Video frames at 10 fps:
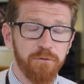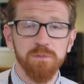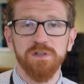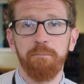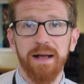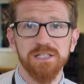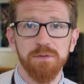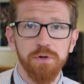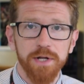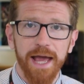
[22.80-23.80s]
forms of mass
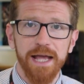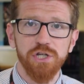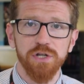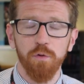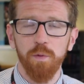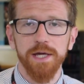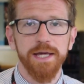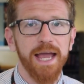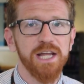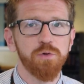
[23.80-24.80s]
communication that we
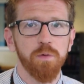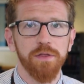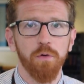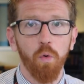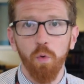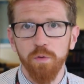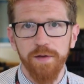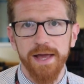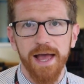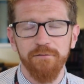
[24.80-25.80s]
engage with all
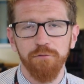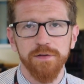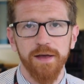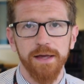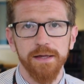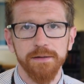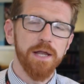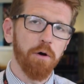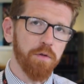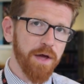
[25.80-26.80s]
day, every day.
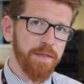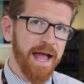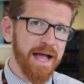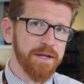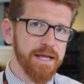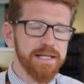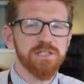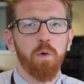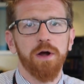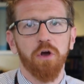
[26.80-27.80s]
Now, on the other hand, it is
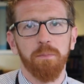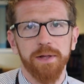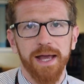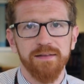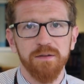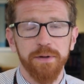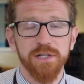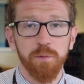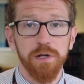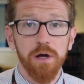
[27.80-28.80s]
quite complicated
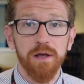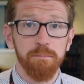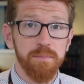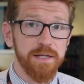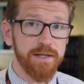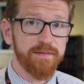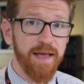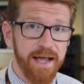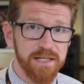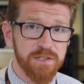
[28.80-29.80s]
because we look at media
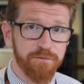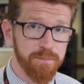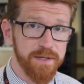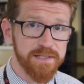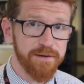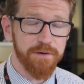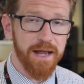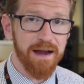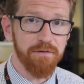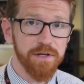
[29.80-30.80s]
texts from these different
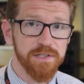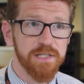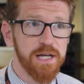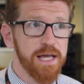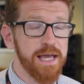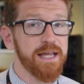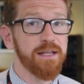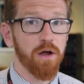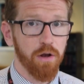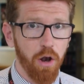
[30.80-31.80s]
areas
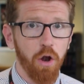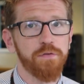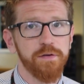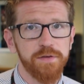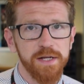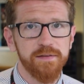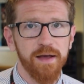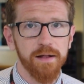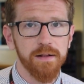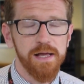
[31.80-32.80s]
in a lot of
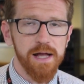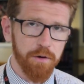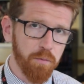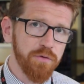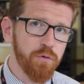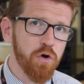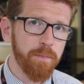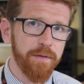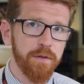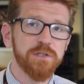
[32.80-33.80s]
detail. And I want to talk
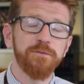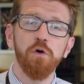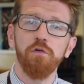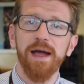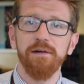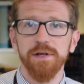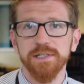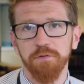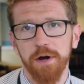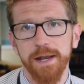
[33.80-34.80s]
about those 4
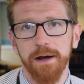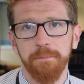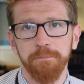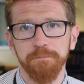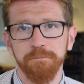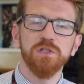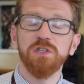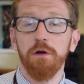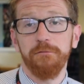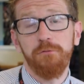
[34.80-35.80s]
areas right now. So
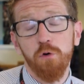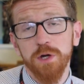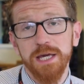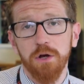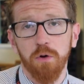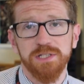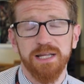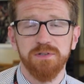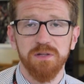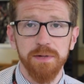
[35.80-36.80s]
there are 4 key
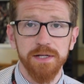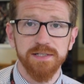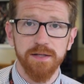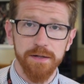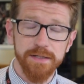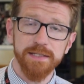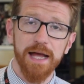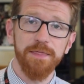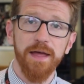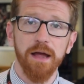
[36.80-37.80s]
concepts to media studies,
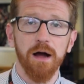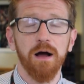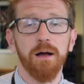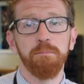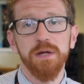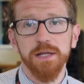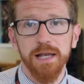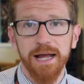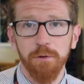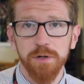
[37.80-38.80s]
and they are media
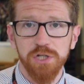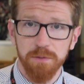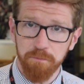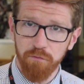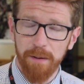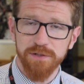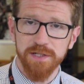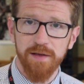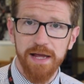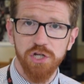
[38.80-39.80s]
language,
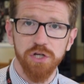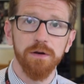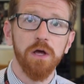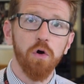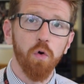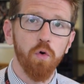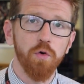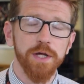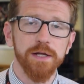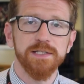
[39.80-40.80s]
representation,
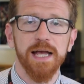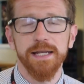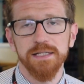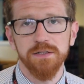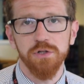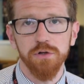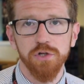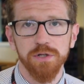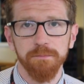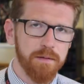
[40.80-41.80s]
audience, and
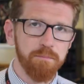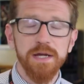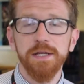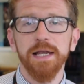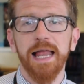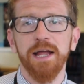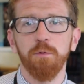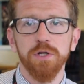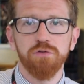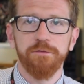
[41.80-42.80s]
institution. Media
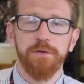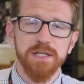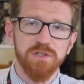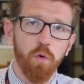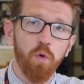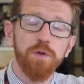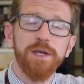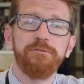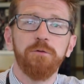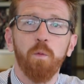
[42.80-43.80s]
language refers to all the
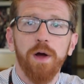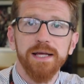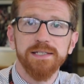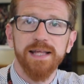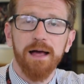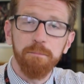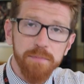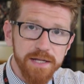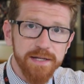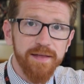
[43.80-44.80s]
different ways that a
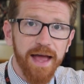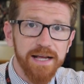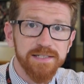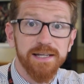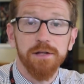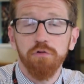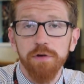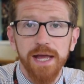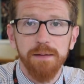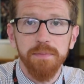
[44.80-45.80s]
media text can
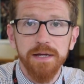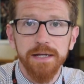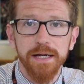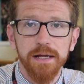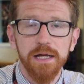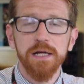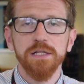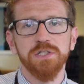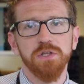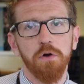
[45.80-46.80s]
create meaning.
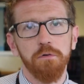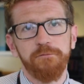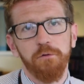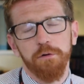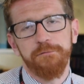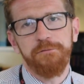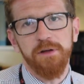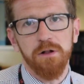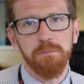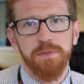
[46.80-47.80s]
So for a
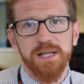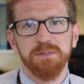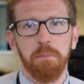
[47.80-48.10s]
film, this